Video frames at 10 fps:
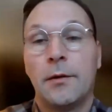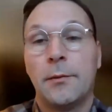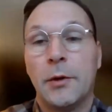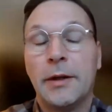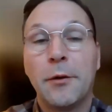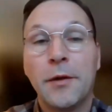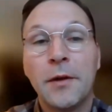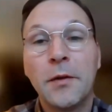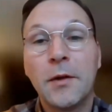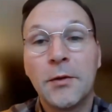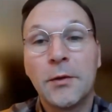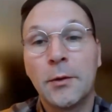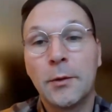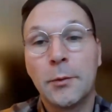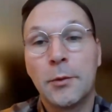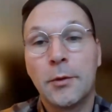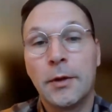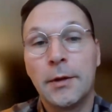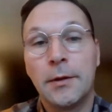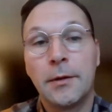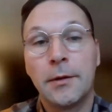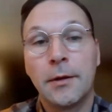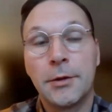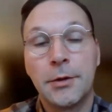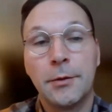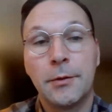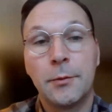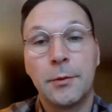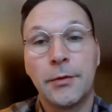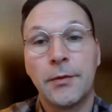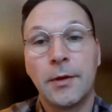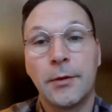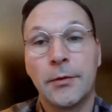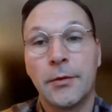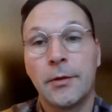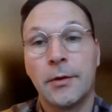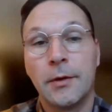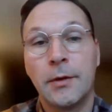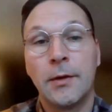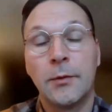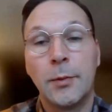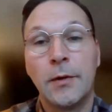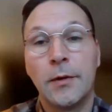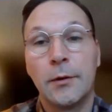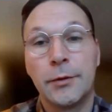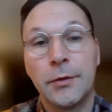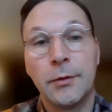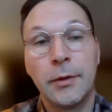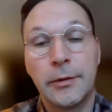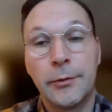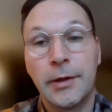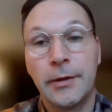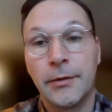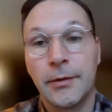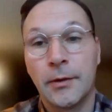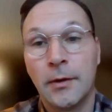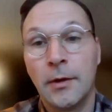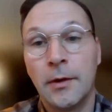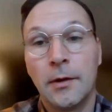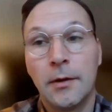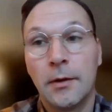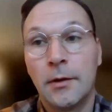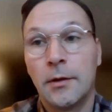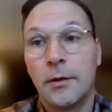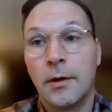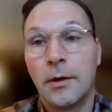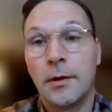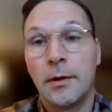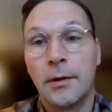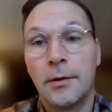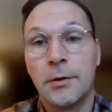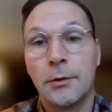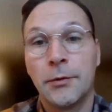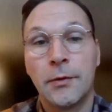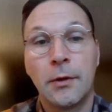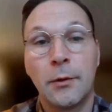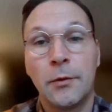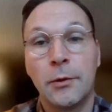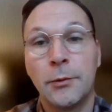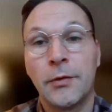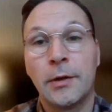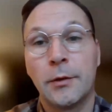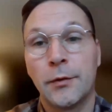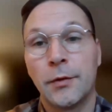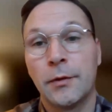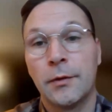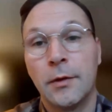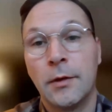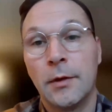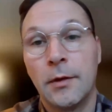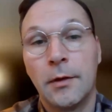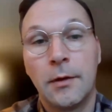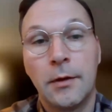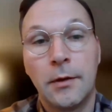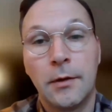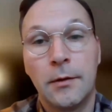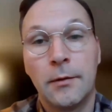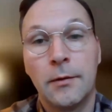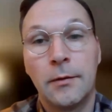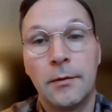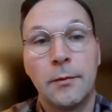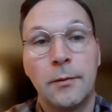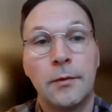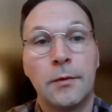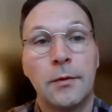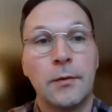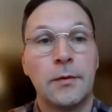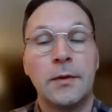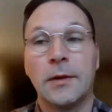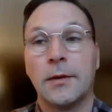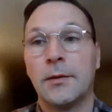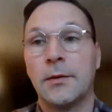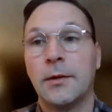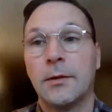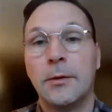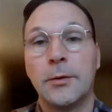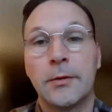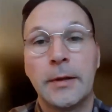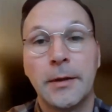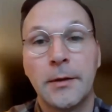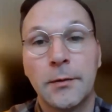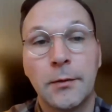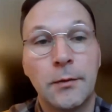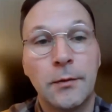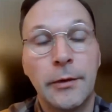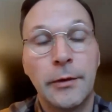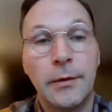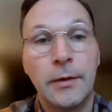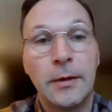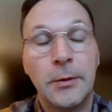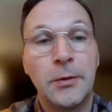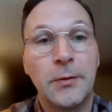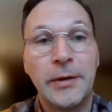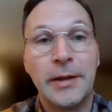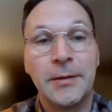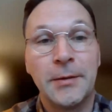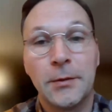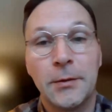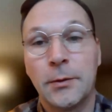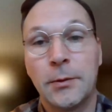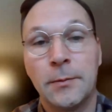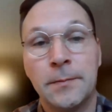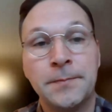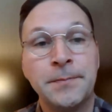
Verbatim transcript: well i think this old wall uh, i showed was the answer it has been there for 200 years uh, and it shows not, no sign of uh, yeah it's it looks like very it looks very nice so